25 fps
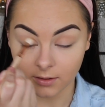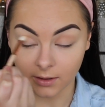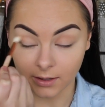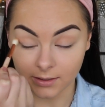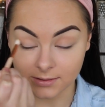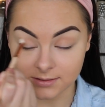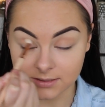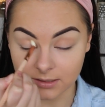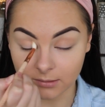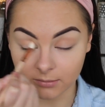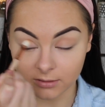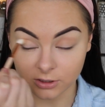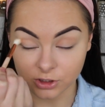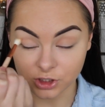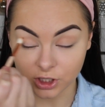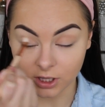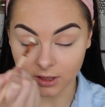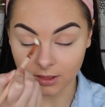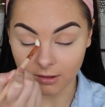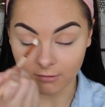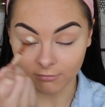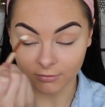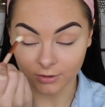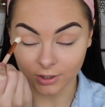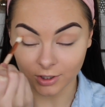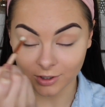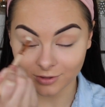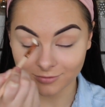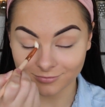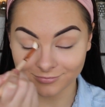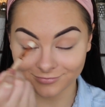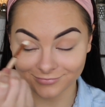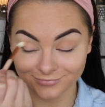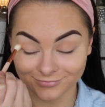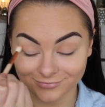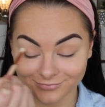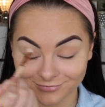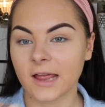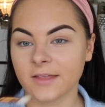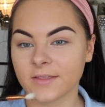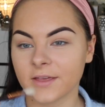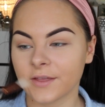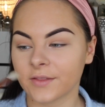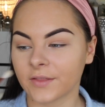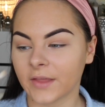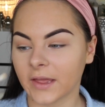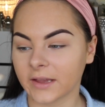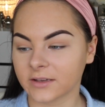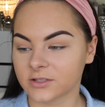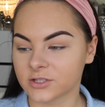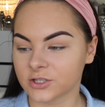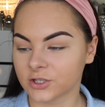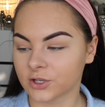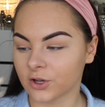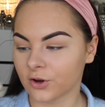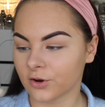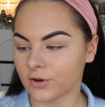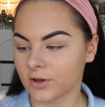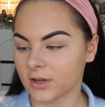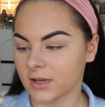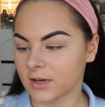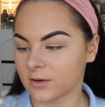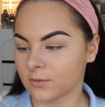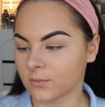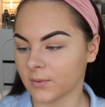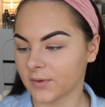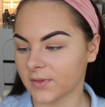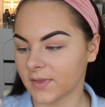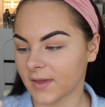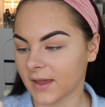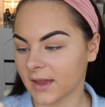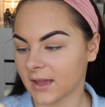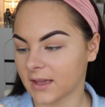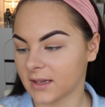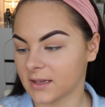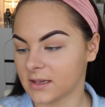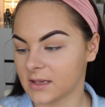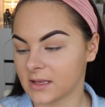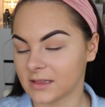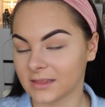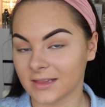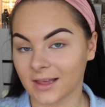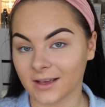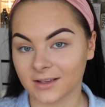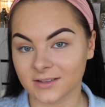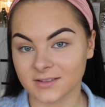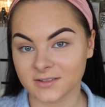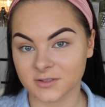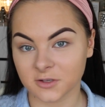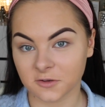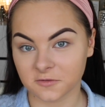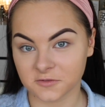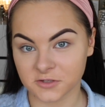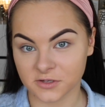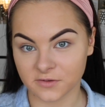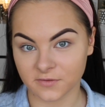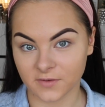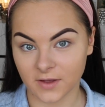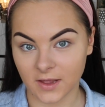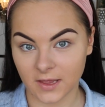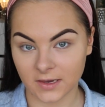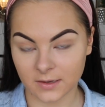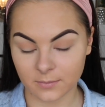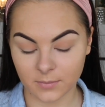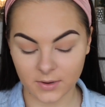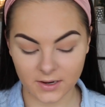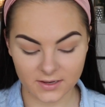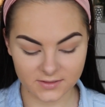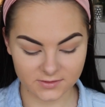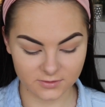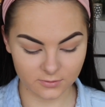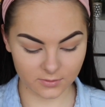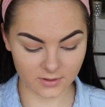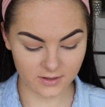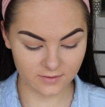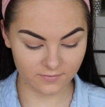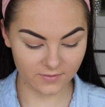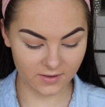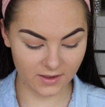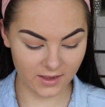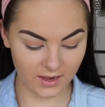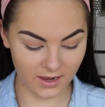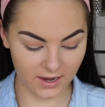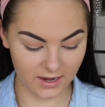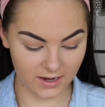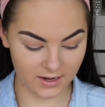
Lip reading: That's how much I love it. I then like to go in with a Luxe Soft Diviner by Zoliva,